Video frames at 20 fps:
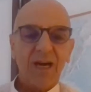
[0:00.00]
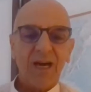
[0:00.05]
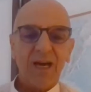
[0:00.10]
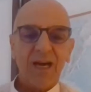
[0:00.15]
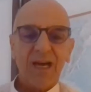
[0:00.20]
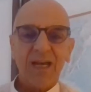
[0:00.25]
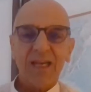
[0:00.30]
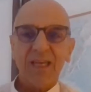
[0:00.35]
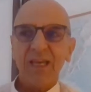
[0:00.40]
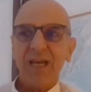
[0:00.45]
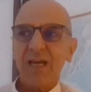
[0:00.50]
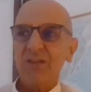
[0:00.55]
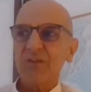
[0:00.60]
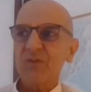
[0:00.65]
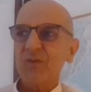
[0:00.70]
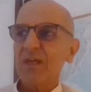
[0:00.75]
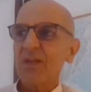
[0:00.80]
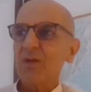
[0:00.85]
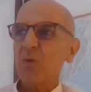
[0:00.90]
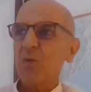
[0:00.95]
I
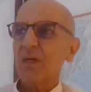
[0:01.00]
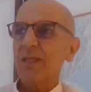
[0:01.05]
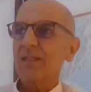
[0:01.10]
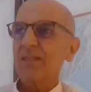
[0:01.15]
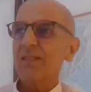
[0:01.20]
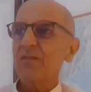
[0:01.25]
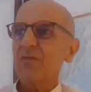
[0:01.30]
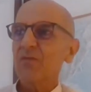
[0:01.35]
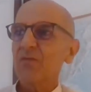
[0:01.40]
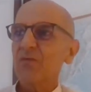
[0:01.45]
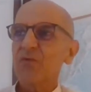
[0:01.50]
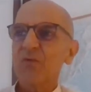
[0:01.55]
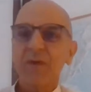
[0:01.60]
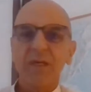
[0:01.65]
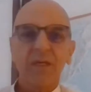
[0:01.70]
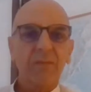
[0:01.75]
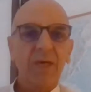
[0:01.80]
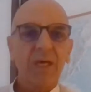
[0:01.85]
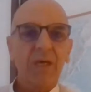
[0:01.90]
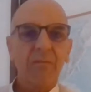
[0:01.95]
actually wanted to
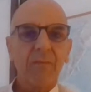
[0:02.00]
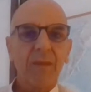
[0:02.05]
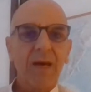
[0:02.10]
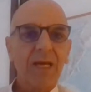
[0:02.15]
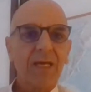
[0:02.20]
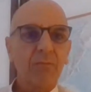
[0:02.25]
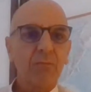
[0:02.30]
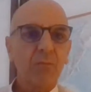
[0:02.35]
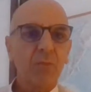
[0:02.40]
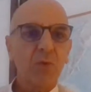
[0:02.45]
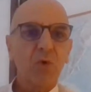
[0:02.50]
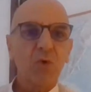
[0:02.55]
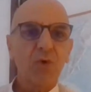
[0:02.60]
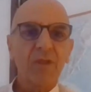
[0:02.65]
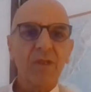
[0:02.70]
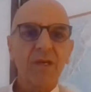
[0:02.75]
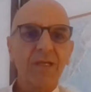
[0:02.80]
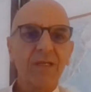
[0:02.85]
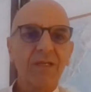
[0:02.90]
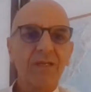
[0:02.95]
train my mind more
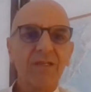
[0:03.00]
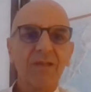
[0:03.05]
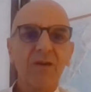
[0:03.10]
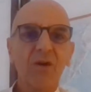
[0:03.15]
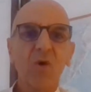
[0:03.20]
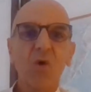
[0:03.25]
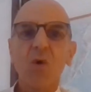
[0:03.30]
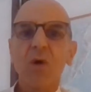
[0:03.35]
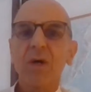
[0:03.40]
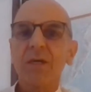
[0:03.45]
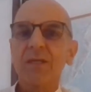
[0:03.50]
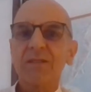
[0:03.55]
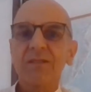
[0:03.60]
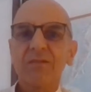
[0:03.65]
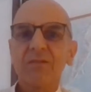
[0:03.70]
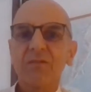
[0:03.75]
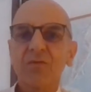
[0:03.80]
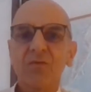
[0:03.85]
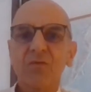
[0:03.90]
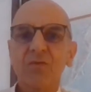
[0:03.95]
than go on
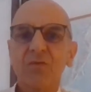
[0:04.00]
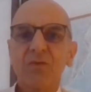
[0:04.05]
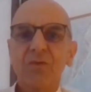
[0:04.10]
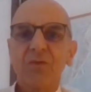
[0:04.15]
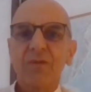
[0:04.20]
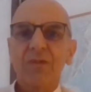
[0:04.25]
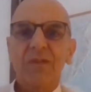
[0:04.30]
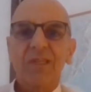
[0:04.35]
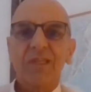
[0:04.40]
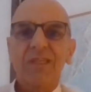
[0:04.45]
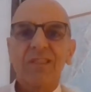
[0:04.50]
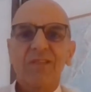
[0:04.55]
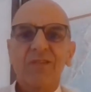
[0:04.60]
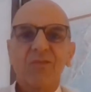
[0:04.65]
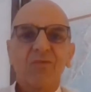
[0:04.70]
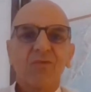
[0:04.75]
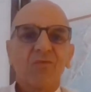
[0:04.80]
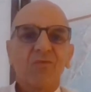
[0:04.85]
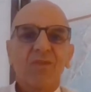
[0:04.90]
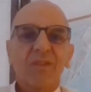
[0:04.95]

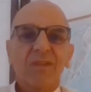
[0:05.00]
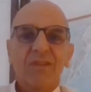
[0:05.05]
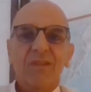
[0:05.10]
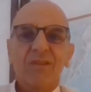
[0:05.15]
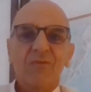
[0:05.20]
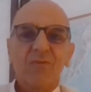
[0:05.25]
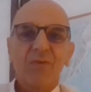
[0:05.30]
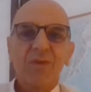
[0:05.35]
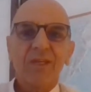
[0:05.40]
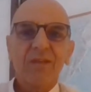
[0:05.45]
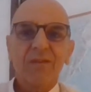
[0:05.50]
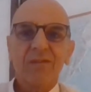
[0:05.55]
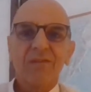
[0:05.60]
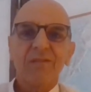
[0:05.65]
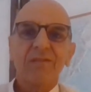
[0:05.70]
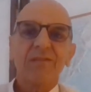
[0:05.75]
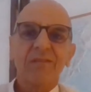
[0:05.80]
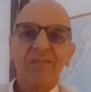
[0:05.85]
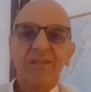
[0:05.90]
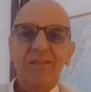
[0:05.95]
into the
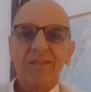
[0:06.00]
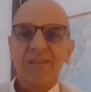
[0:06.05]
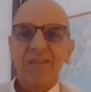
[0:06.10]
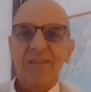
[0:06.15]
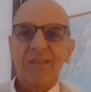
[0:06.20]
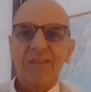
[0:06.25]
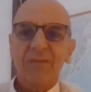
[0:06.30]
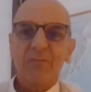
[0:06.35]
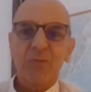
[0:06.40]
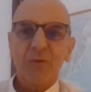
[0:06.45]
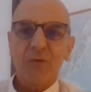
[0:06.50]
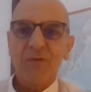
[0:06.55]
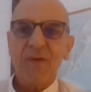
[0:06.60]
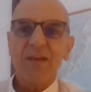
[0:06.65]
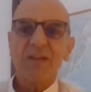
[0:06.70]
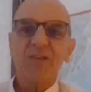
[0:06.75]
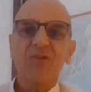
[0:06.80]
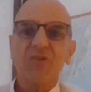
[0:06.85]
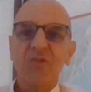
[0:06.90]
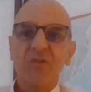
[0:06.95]
real
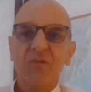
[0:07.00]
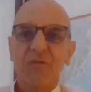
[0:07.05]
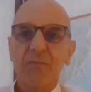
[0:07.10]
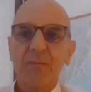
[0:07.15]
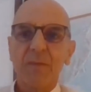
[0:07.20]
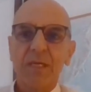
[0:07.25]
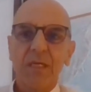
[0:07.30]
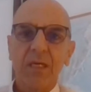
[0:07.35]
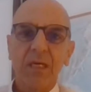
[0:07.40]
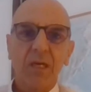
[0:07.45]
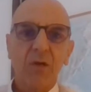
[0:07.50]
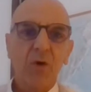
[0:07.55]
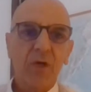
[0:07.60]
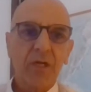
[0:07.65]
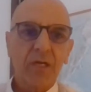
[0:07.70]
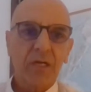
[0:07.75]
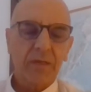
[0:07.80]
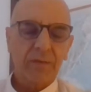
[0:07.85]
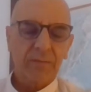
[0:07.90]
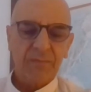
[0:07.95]
profession of being a
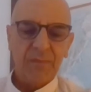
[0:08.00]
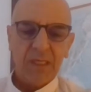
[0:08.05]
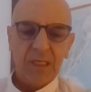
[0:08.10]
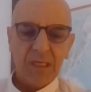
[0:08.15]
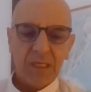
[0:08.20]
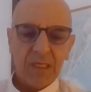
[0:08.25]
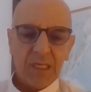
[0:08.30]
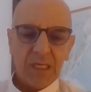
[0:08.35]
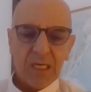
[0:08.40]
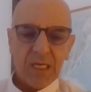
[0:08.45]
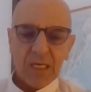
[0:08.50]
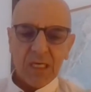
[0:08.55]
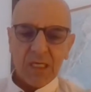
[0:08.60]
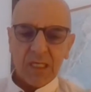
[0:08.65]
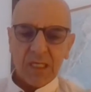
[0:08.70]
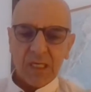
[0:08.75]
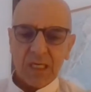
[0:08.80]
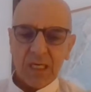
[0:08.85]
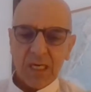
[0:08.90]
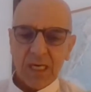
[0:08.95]
lawyer.
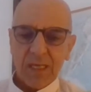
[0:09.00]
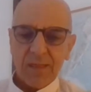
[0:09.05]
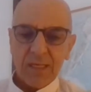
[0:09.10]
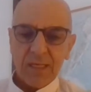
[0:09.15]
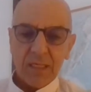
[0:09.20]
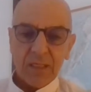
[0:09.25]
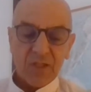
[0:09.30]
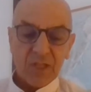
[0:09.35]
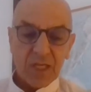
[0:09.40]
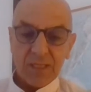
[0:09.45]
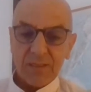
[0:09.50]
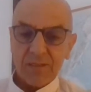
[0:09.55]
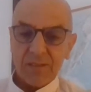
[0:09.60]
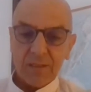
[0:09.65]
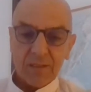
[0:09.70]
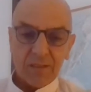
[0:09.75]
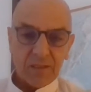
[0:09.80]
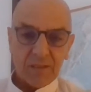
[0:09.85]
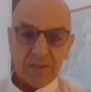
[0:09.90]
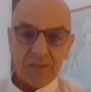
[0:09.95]
I think a
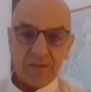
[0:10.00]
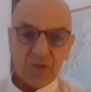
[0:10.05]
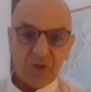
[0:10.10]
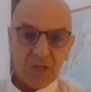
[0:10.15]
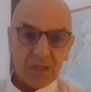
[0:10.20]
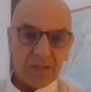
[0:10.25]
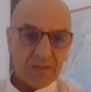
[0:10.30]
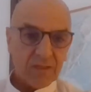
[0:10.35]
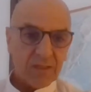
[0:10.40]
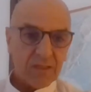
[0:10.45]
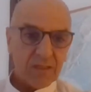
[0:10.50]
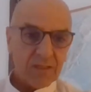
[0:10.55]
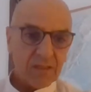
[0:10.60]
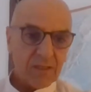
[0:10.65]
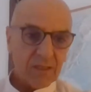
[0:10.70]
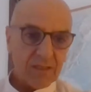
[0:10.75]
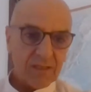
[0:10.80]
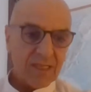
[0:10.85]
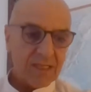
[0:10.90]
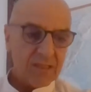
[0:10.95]

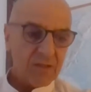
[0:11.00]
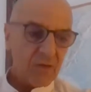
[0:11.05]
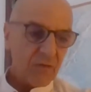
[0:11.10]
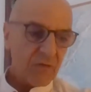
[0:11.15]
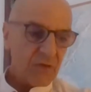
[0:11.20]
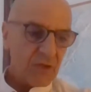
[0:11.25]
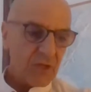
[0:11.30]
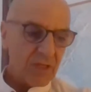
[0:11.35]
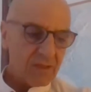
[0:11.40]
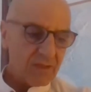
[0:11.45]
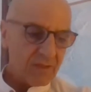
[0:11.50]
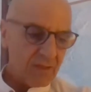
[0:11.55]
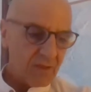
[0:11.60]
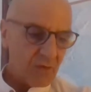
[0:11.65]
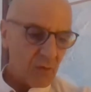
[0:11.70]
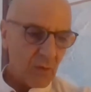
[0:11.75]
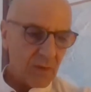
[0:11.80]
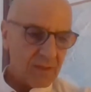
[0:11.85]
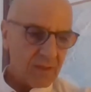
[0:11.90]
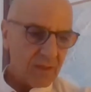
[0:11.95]
sense of justice
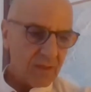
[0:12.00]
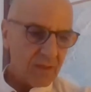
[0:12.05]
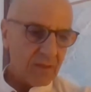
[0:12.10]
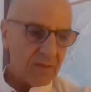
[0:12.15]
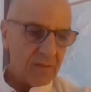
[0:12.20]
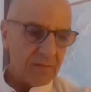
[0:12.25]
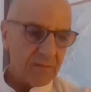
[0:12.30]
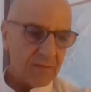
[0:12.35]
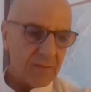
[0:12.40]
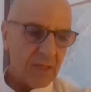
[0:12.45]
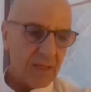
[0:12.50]
was at